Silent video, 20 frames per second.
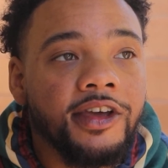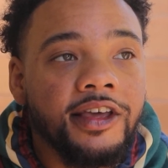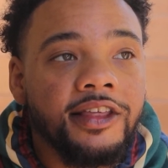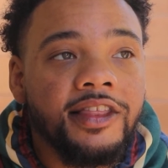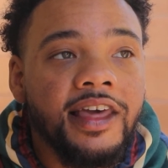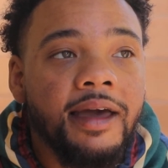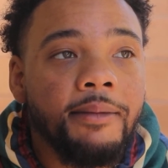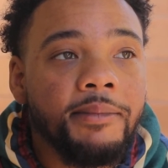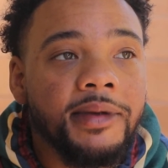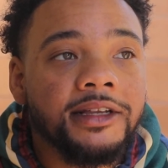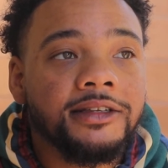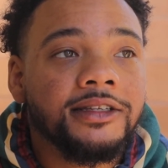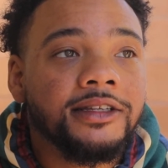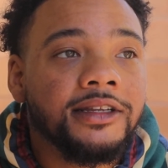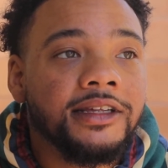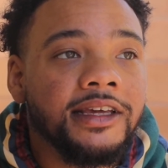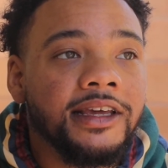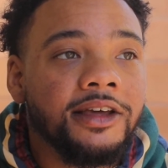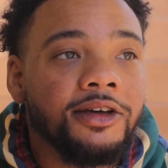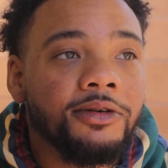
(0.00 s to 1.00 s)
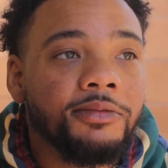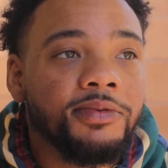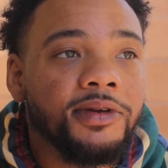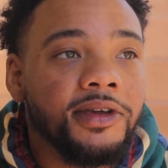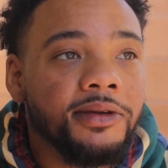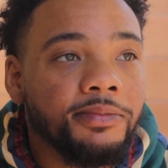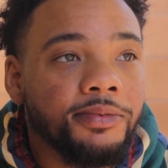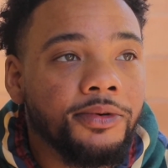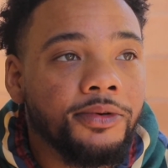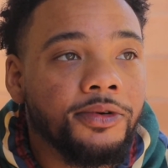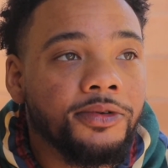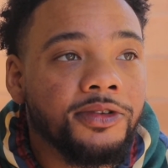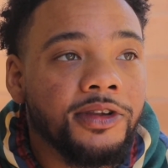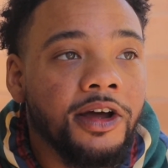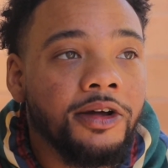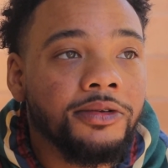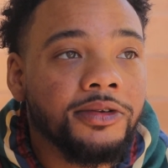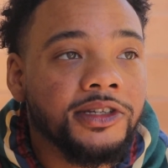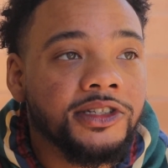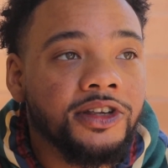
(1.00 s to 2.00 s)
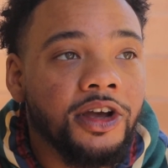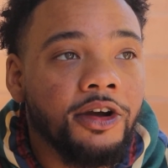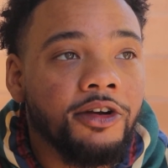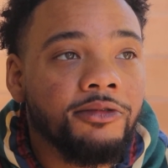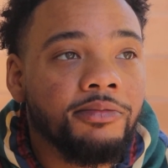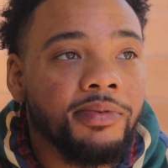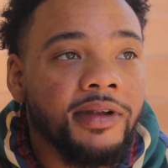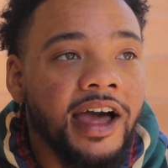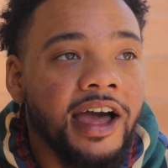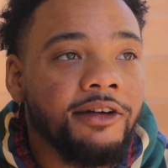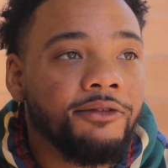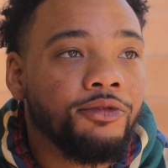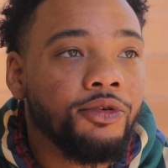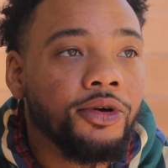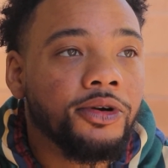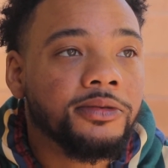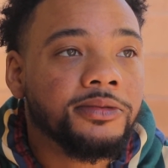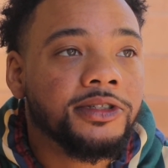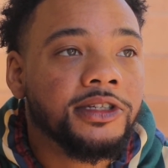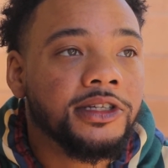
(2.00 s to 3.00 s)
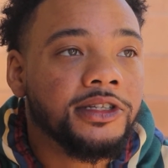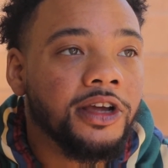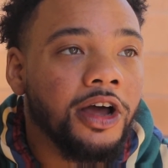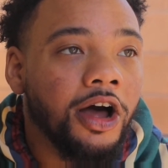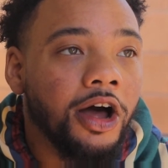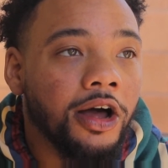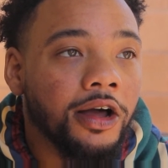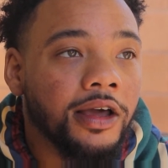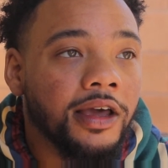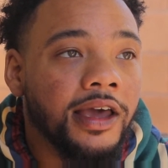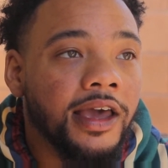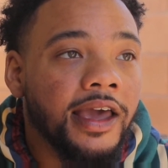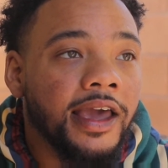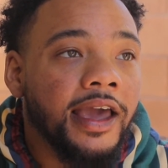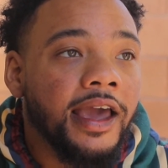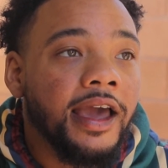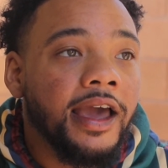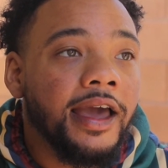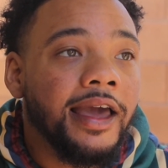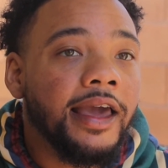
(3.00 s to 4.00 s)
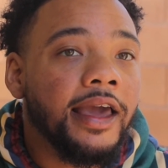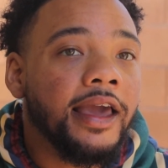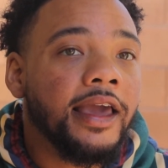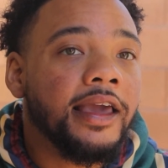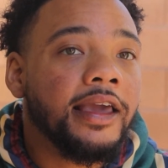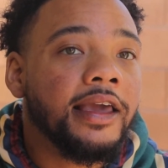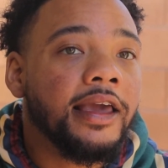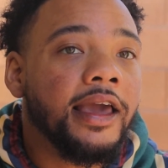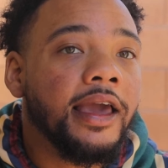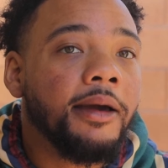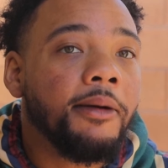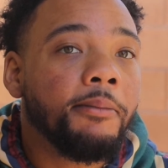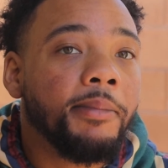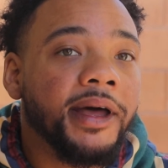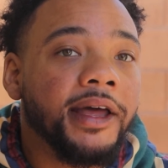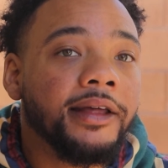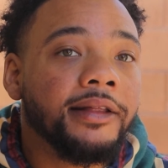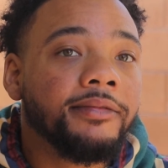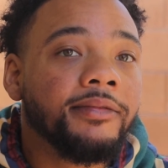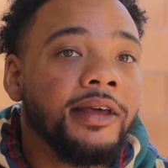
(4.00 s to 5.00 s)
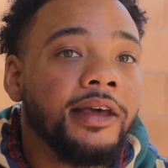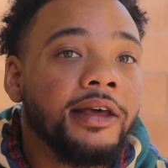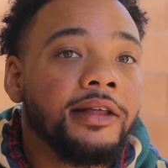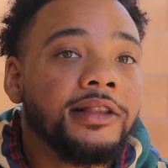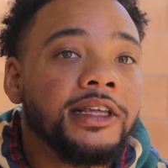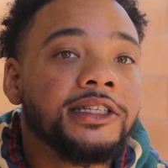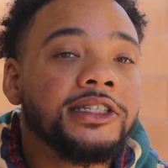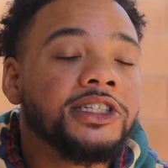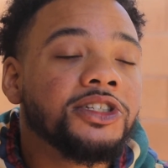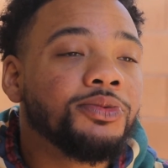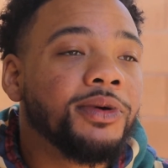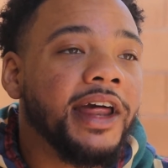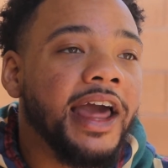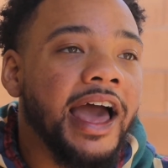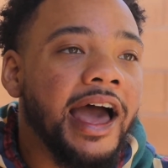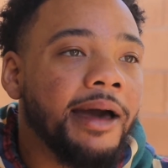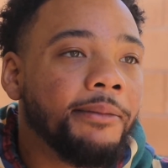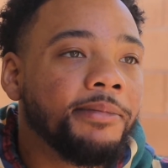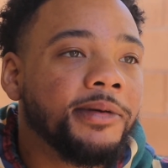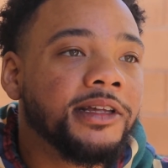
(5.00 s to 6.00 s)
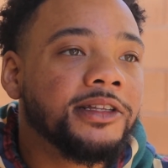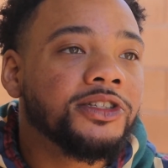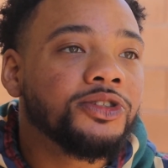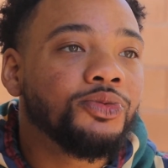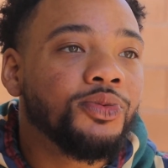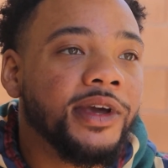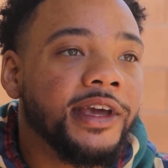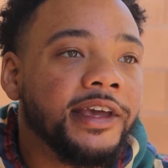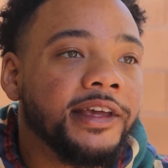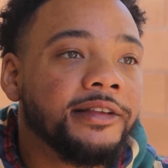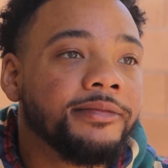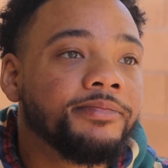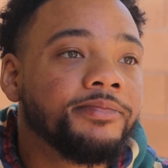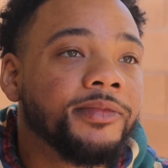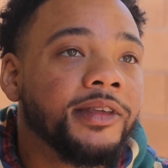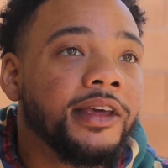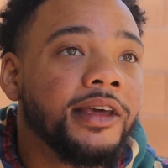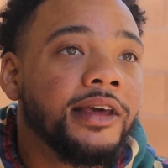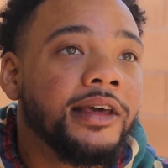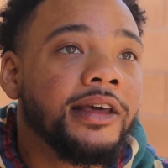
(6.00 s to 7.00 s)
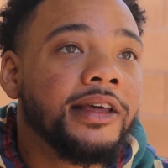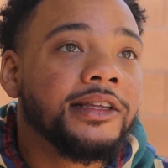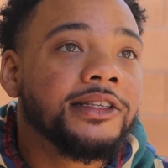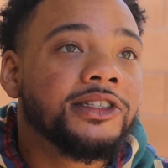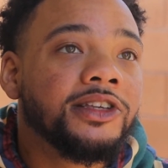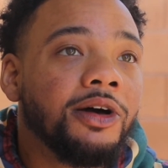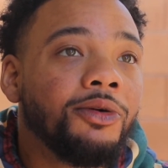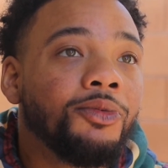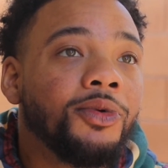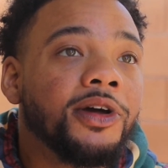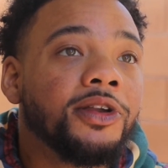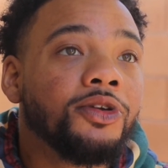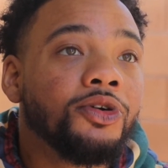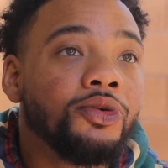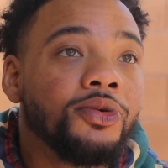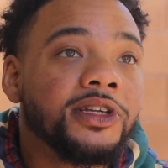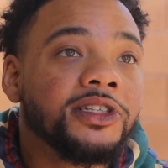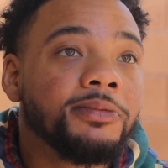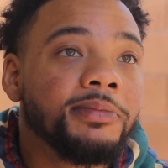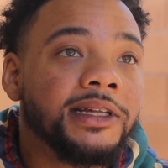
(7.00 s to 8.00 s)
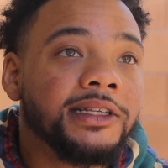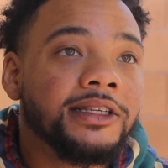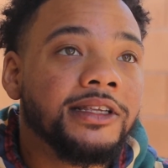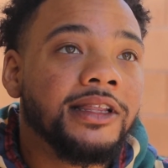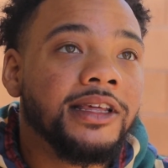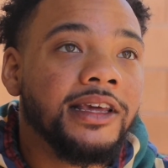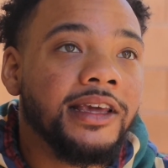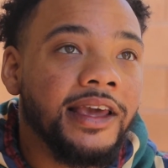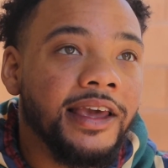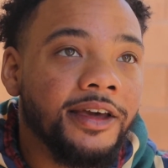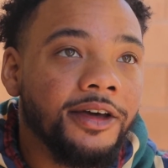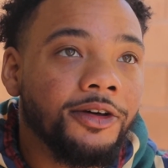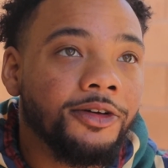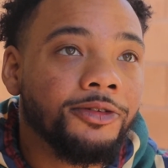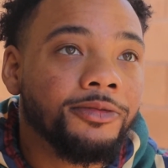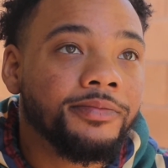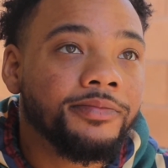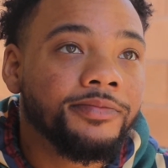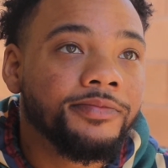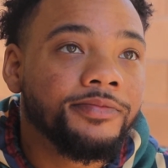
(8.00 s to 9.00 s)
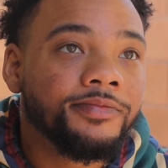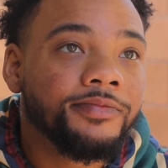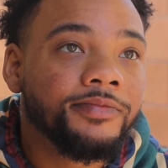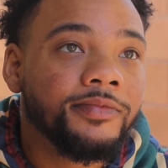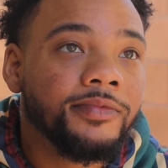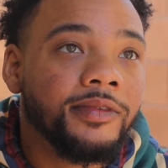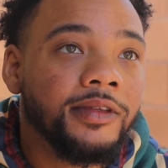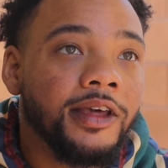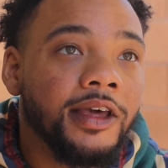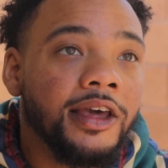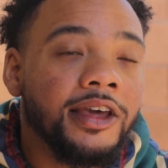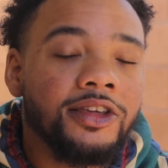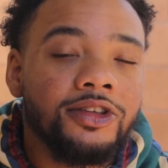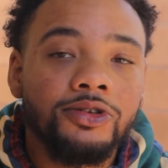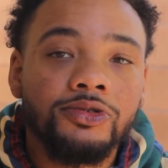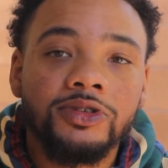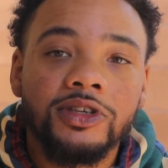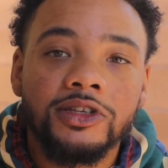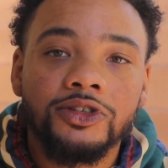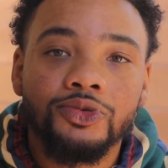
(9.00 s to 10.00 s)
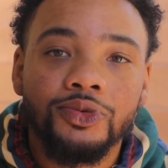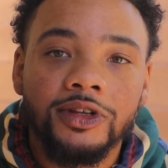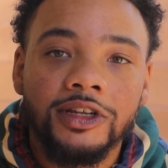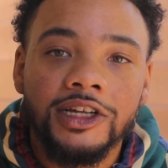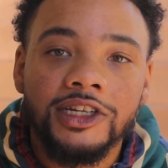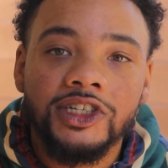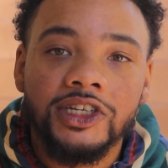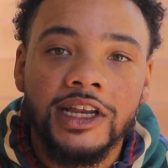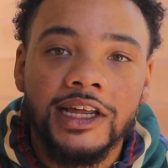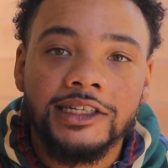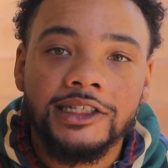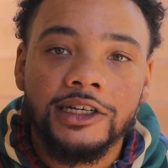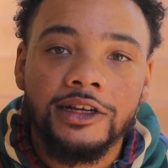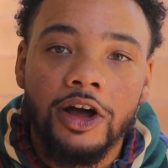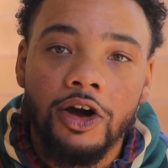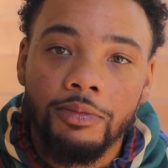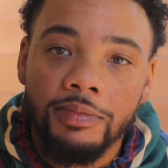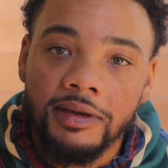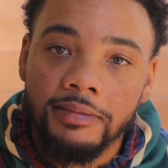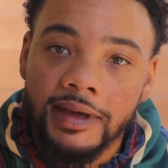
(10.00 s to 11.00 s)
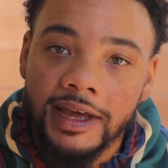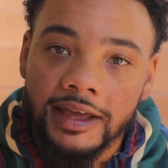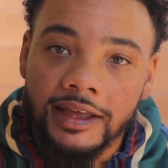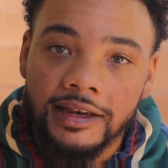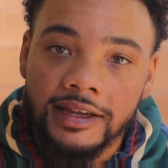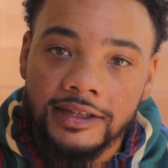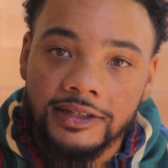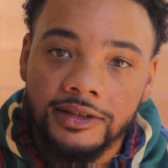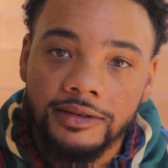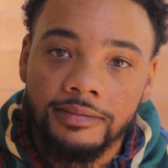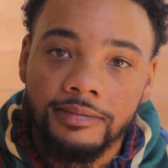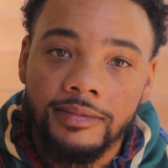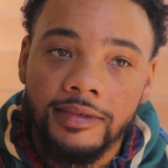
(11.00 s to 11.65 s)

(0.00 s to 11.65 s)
that mentally ill people don't deserve platforms to talk. But this is what happens when someone who is mentally ill uses religion as a coping mechanism.